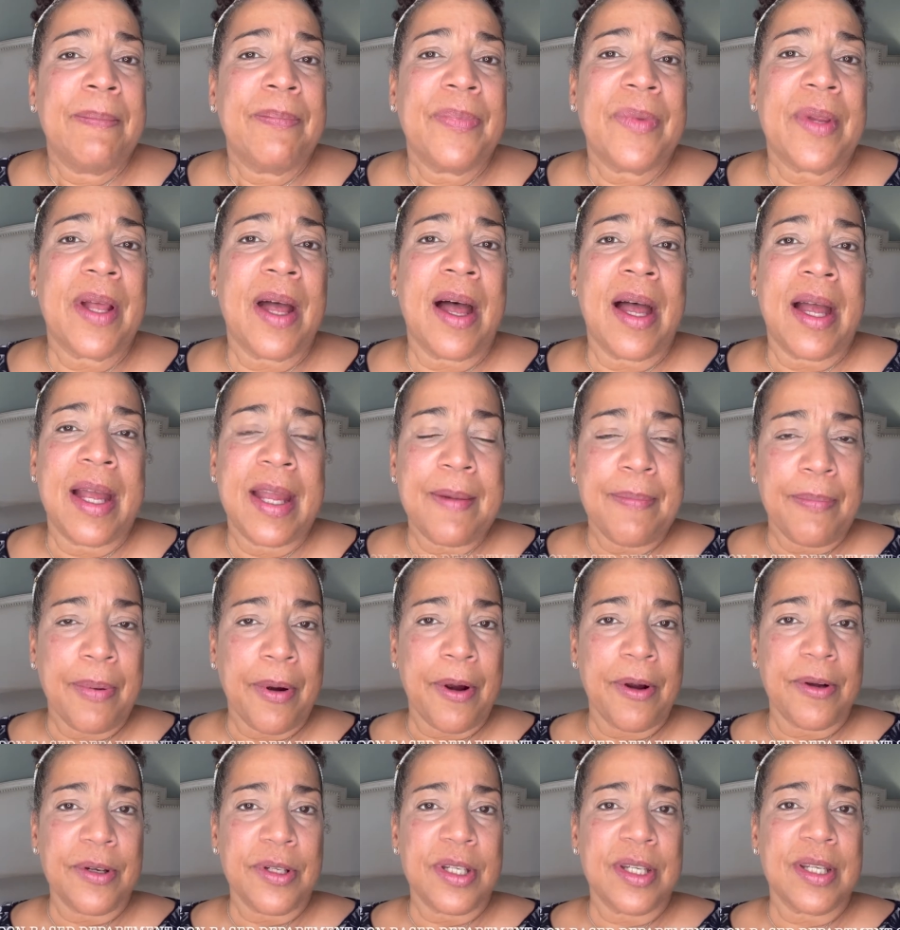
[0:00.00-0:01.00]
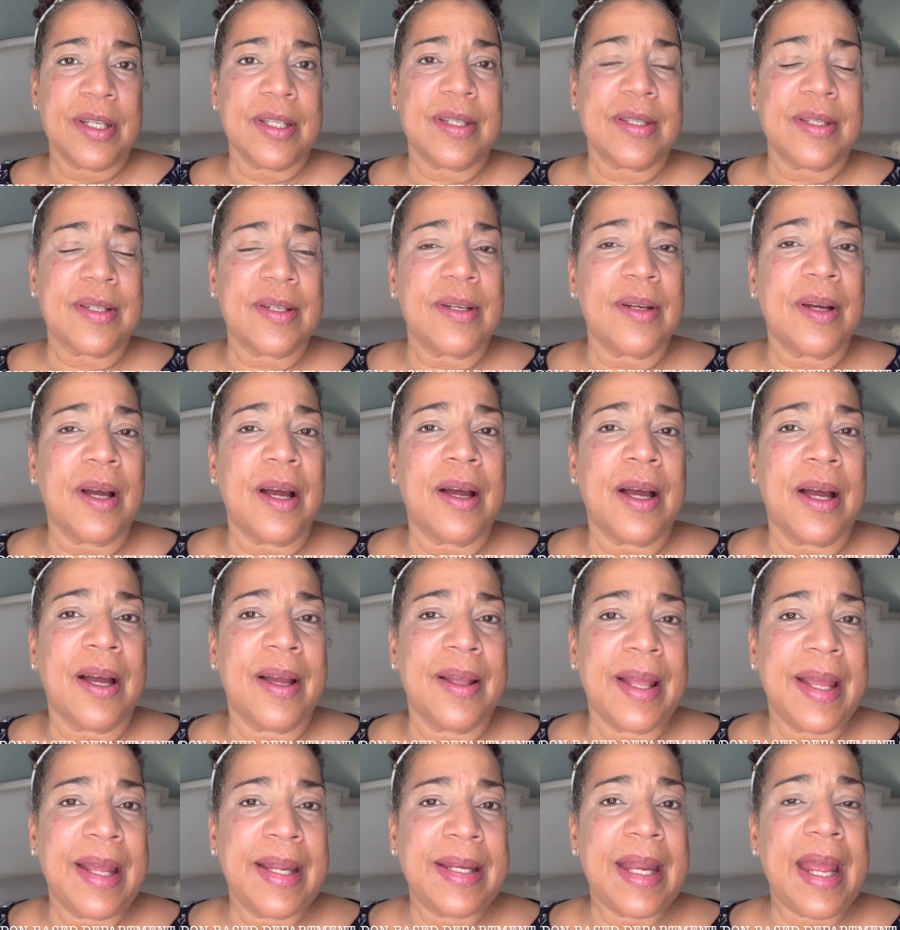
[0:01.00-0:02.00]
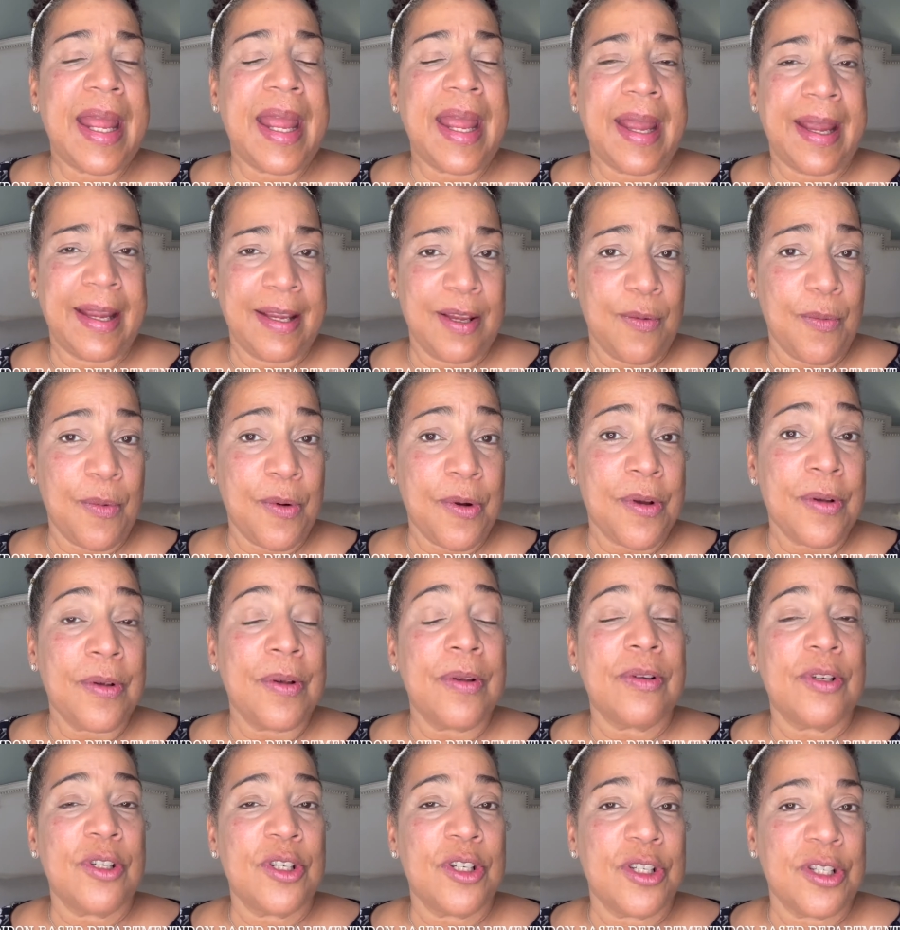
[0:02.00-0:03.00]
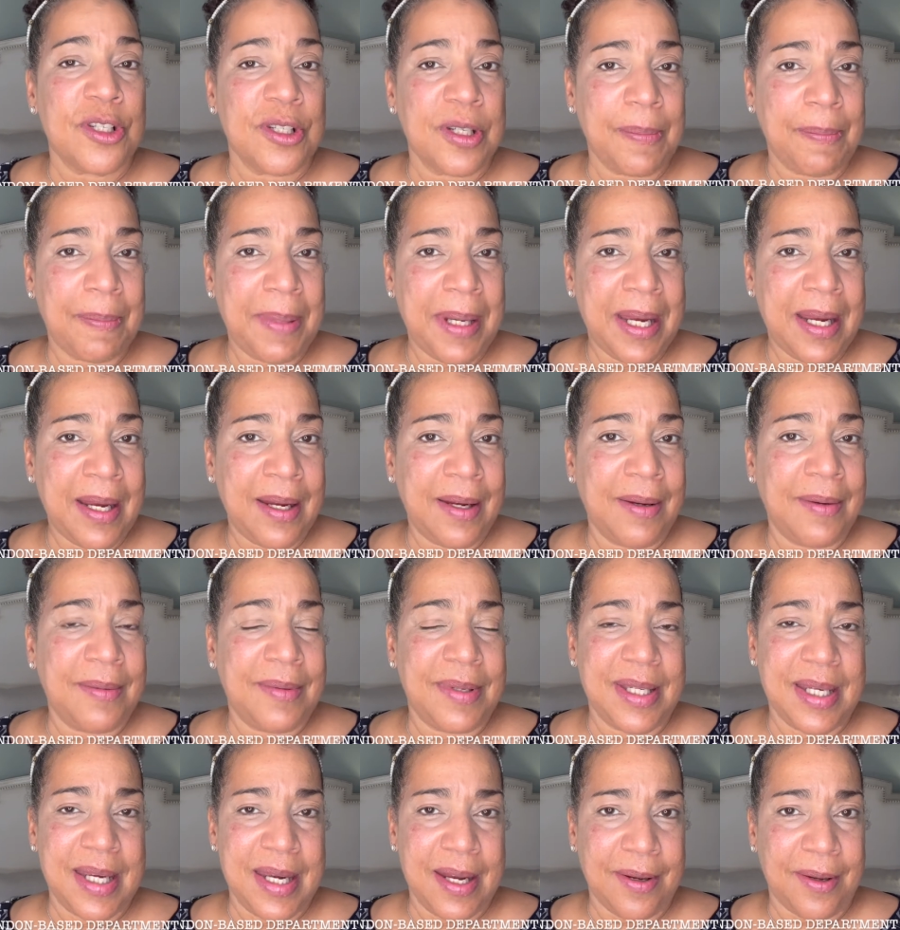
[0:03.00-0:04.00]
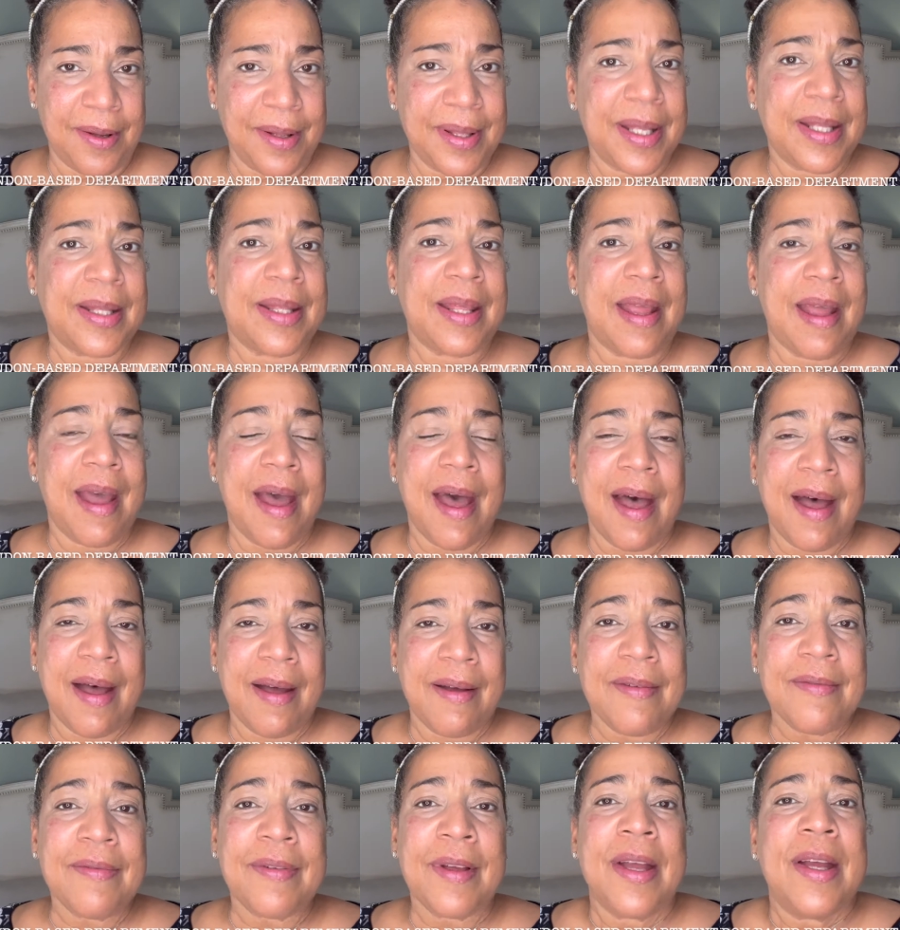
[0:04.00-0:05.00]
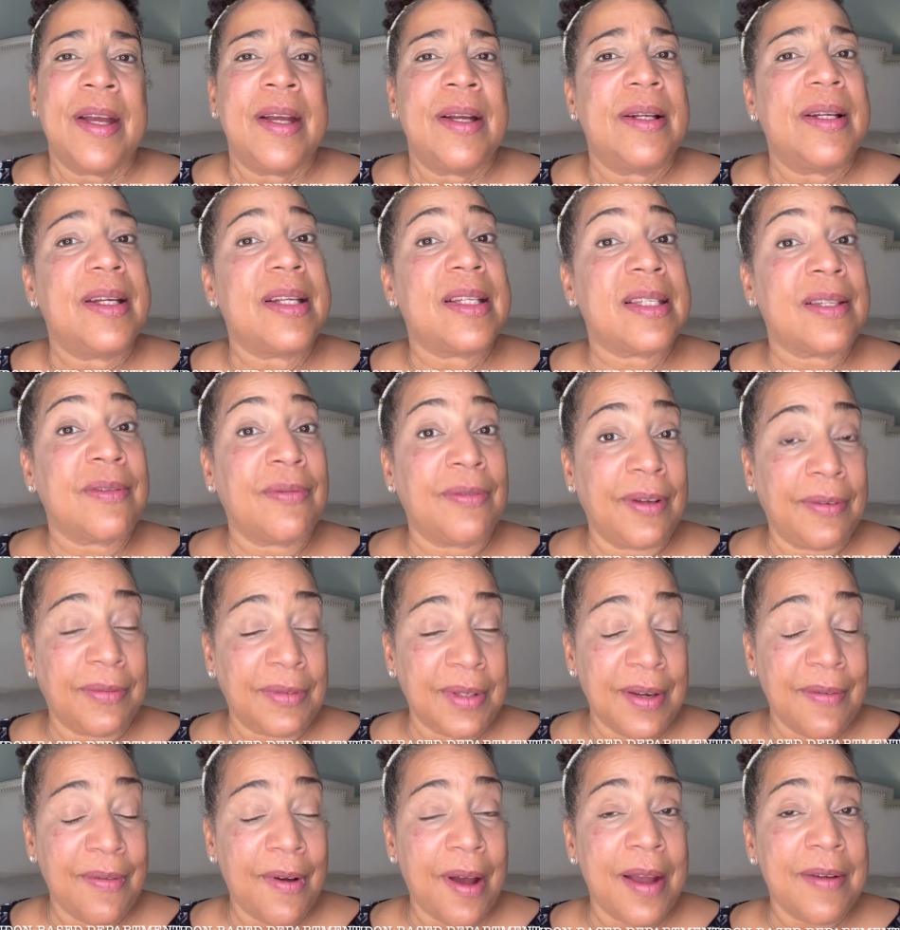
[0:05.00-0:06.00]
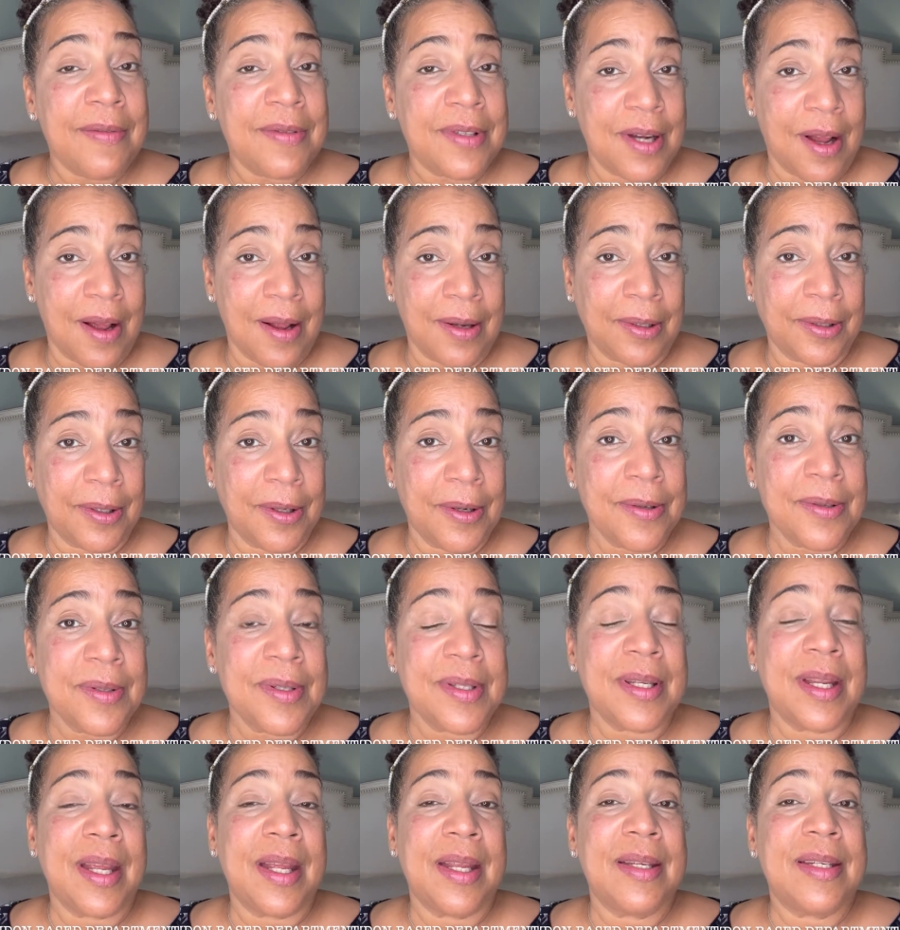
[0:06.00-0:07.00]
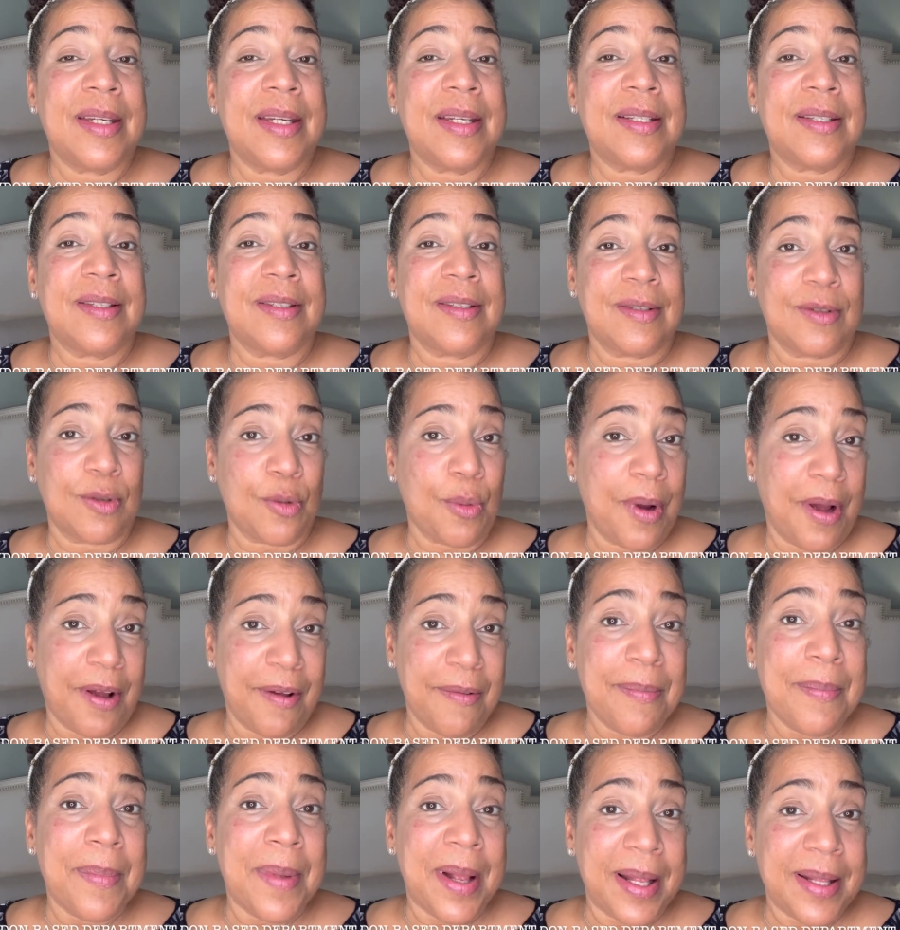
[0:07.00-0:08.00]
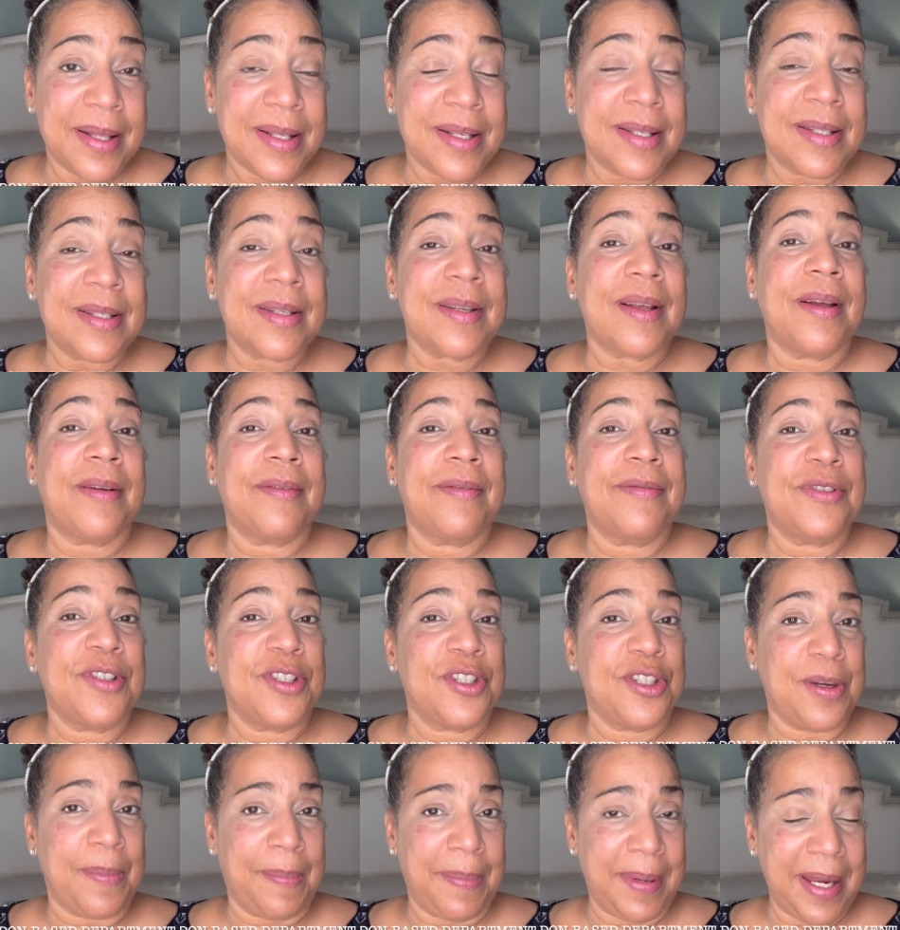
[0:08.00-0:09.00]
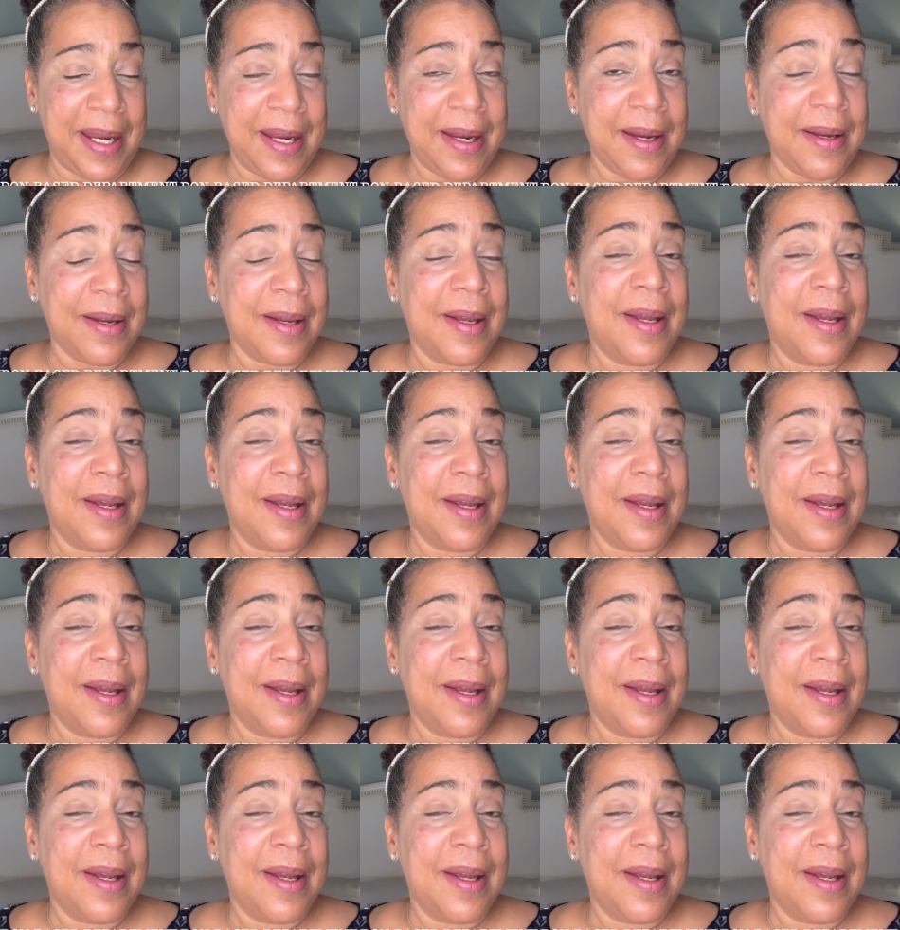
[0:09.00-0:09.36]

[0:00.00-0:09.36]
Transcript: I purchased an annual shipping deal that they have. It's $55 and it's 12 months of shipping.